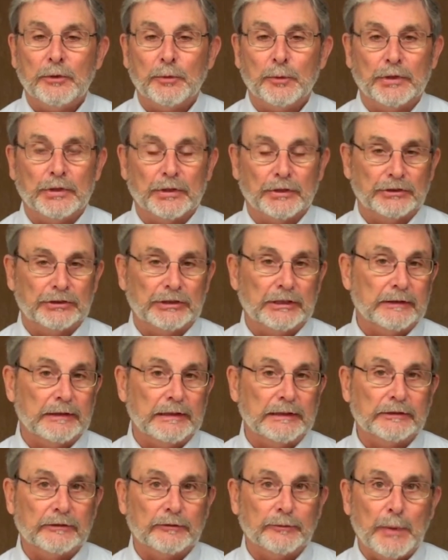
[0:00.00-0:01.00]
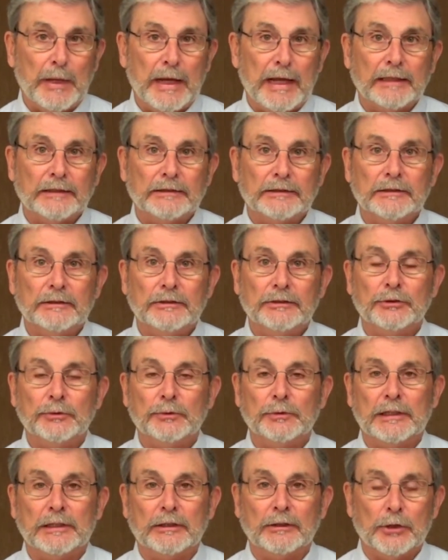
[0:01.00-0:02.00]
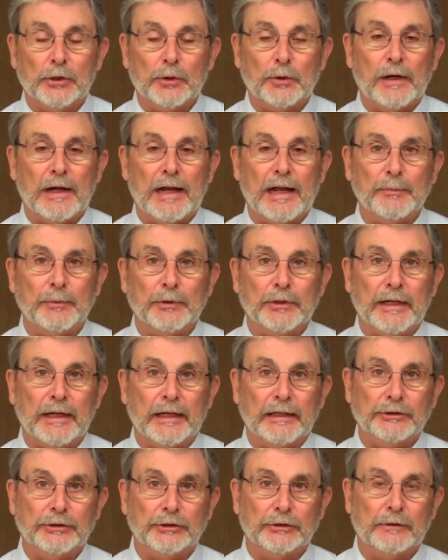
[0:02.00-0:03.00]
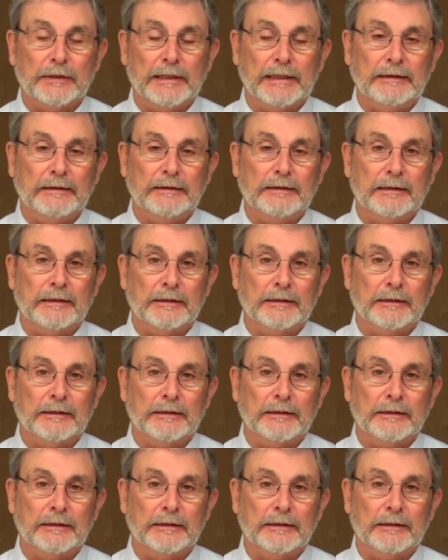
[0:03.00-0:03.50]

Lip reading: with a series of passes at a lower application rate,